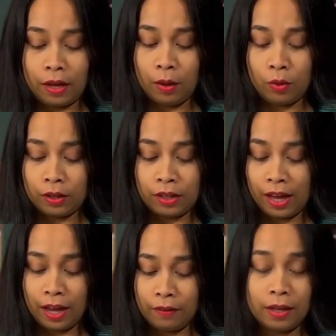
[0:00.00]
I want
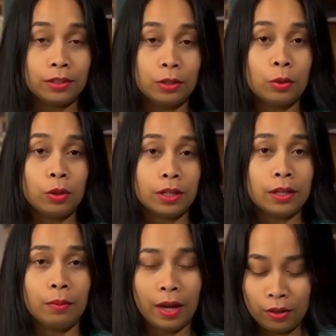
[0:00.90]
to have, as it were,
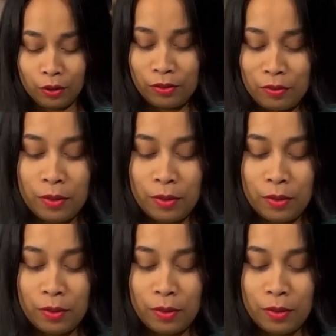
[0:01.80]
in a manner of